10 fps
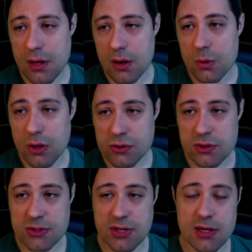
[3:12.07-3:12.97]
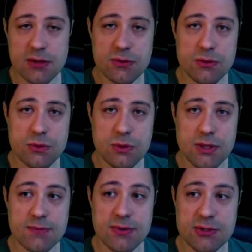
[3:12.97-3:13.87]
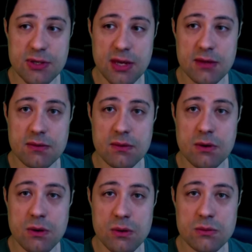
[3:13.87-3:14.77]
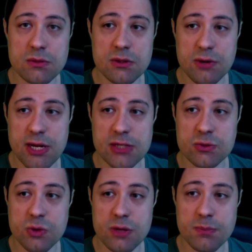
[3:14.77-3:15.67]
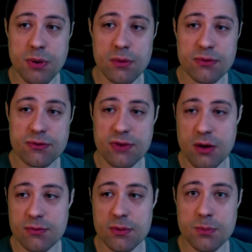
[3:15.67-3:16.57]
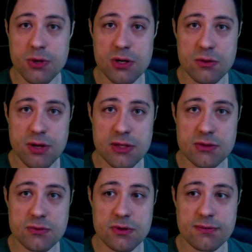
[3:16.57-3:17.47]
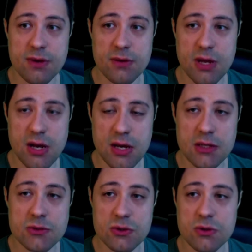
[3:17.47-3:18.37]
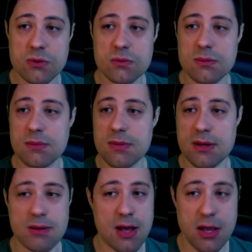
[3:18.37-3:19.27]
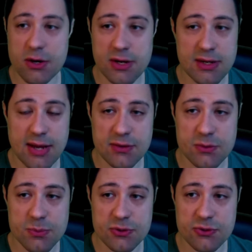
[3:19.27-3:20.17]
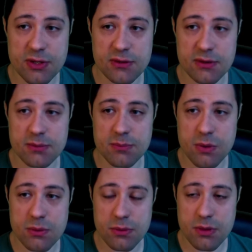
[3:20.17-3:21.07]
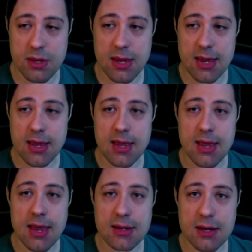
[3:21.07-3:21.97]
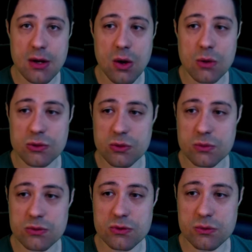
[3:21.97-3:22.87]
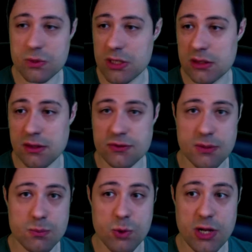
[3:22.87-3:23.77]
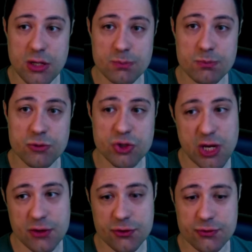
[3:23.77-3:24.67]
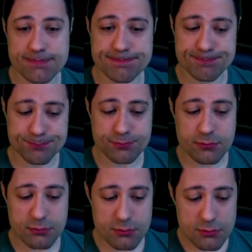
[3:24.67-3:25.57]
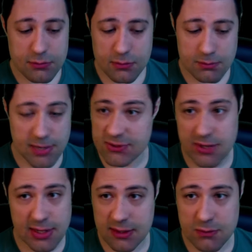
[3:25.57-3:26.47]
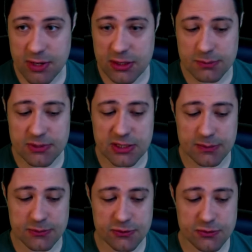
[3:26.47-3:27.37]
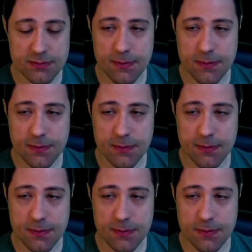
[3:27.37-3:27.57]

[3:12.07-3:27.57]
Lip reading: We also decided to investigate all the grades where both self and peer grades were very high, so higher than 90% in both. And then also we did some random checks by selecting random teams.